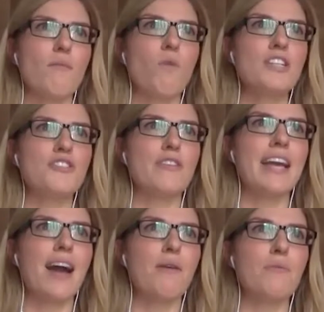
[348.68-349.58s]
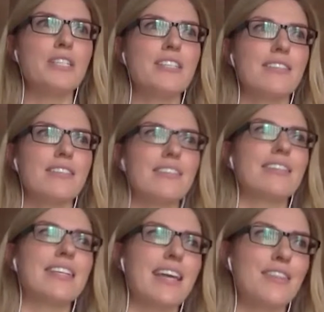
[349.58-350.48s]
wondering how I would
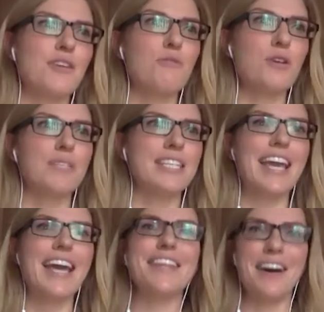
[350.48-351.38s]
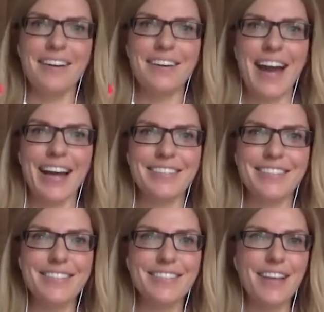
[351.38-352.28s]
get the group together
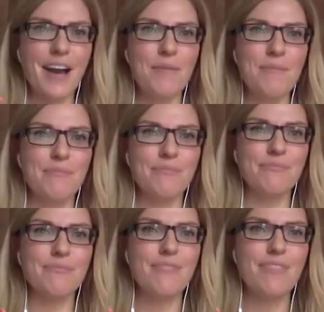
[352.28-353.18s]
and um